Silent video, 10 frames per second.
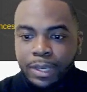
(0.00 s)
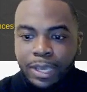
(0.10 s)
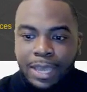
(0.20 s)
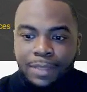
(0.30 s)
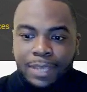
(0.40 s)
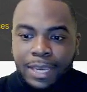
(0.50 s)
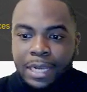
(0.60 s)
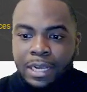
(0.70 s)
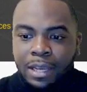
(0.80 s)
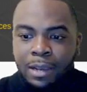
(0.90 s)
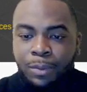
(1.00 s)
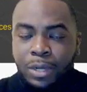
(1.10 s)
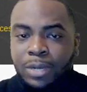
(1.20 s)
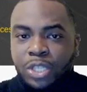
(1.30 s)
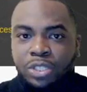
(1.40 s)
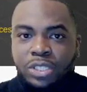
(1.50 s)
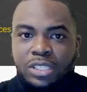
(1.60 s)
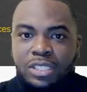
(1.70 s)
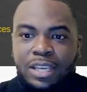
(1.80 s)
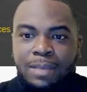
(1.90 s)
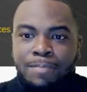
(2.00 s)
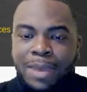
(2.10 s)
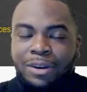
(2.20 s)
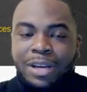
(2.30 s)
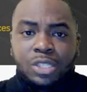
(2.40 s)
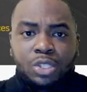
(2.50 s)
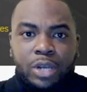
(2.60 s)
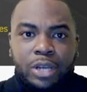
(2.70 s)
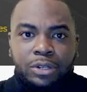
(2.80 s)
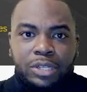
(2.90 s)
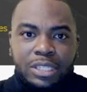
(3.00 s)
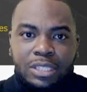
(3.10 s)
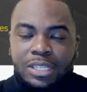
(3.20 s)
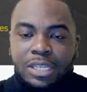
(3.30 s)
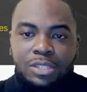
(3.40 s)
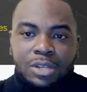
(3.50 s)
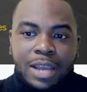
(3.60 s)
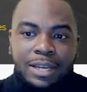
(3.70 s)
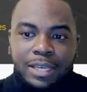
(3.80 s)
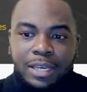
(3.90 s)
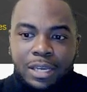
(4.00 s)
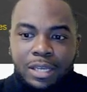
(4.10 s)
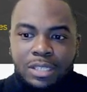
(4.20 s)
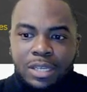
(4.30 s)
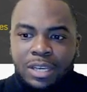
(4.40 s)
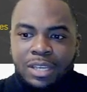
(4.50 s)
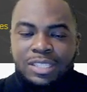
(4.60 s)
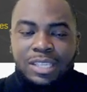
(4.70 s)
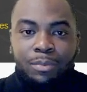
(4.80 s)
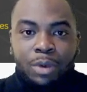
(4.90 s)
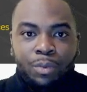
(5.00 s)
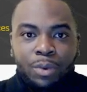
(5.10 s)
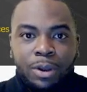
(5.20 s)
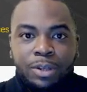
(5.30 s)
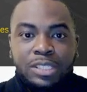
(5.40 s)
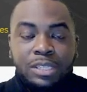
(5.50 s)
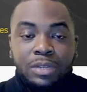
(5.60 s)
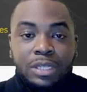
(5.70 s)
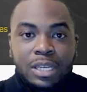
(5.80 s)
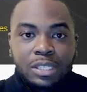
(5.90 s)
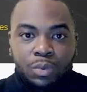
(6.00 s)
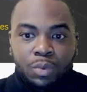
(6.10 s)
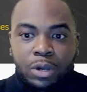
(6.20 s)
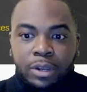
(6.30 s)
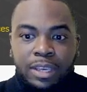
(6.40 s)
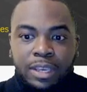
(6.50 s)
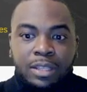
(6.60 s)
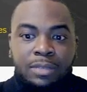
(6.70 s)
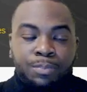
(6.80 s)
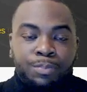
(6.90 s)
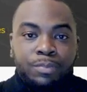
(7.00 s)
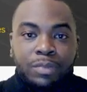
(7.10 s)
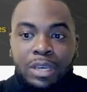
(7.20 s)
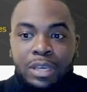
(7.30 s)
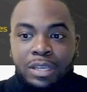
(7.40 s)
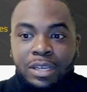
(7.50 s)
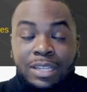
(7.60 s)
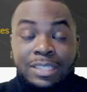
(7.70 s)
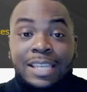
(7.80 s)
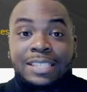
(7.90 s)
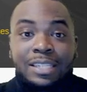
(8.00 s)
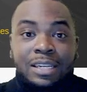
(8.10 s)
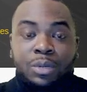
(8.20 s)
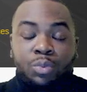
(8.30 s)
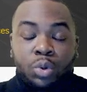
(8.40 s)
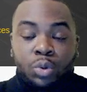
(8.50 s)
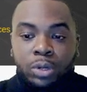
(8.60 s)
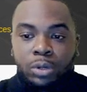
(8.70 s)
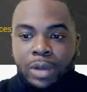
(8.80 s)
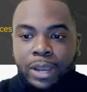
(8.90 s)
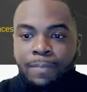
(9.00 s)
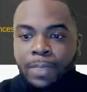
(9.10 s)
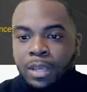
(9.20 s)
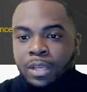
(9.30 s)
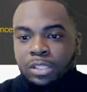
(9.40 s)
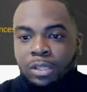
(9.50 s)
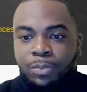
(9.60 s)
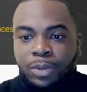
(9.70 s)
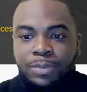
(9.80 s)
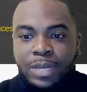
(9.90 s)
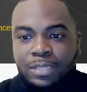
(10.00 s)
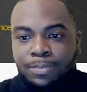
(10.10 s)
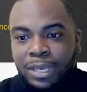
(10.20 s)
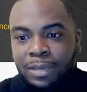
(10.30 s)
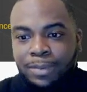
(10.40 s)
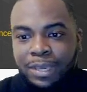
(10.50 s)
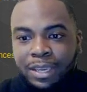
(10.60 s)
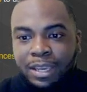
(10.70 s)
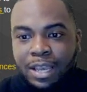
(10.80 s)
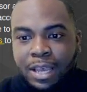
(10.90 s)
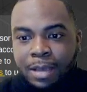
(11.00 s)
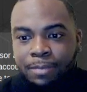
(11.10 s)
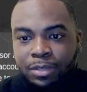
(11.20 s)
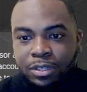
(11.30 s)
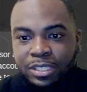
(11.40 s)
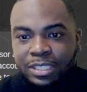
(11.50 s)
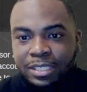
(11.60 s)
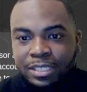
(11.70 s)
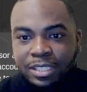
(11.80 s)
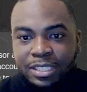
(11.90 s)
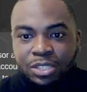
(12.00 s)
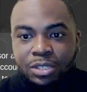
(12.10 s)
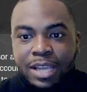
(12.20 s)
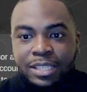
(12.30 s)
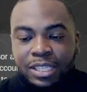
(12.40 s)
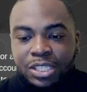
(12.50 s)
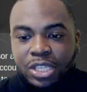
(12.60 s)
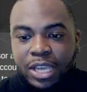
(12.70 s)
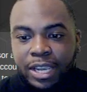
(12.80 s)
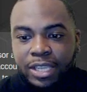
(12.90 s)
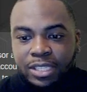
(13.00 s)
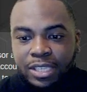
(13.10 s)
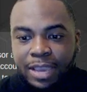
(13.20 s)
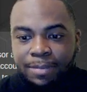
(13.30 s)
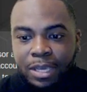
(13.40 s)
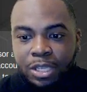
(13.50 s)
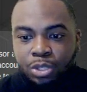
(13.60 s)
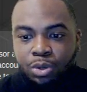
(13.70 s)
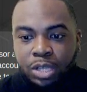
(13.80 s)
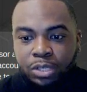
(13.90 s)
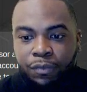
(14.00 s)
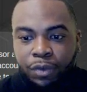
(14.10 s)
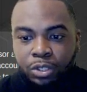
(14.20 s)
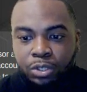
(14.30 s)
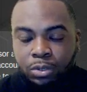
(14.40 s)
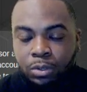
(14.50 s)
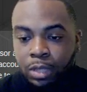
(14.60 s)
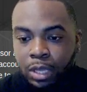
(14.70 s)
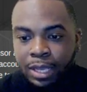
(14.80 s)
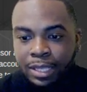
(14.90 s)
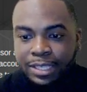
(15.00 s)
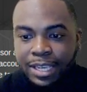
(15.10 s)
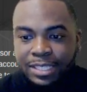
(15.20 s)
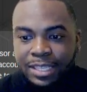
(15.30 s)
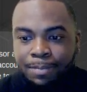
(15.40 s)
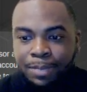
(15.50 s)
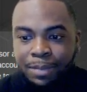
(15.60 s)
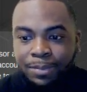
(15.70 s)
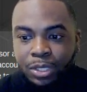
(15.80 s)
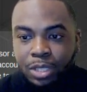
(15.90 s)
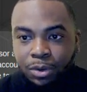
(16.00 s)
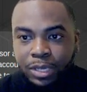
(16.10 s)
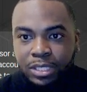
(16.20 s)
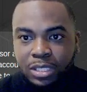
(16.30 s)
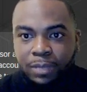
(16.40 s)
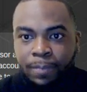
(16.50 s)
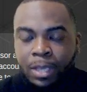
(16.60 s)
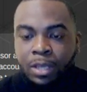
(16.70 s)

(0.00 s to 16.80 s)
And then pretty much you just get better as a trader. You get to test your ideas, see what works, see what doesn't work, and test it in the real world, right? So pretty much BNB on this decentralized exchange gave me 200 virtual TESTNET BNB tokens.